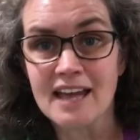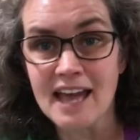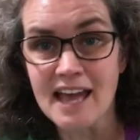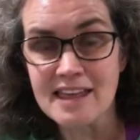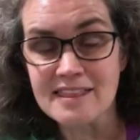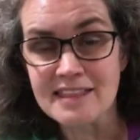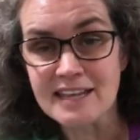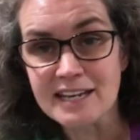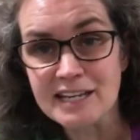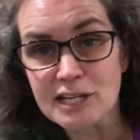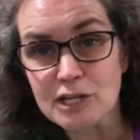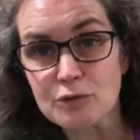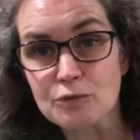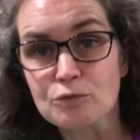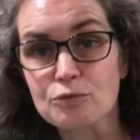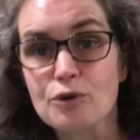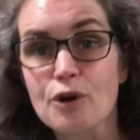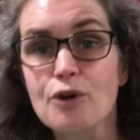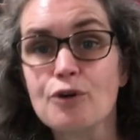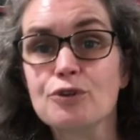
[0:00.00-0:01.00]
and then he
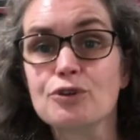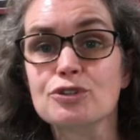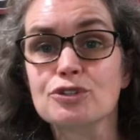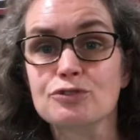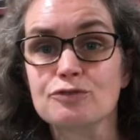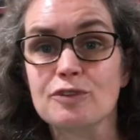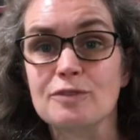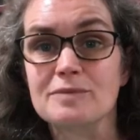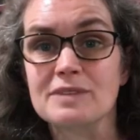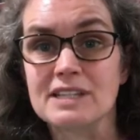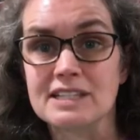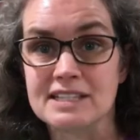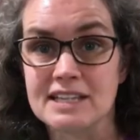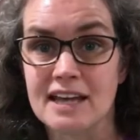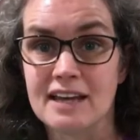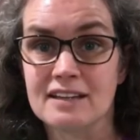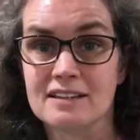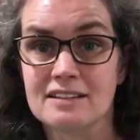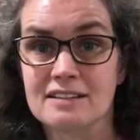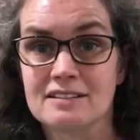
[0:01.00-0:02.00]
rose from the
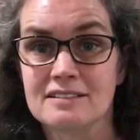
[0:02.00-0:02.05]
dead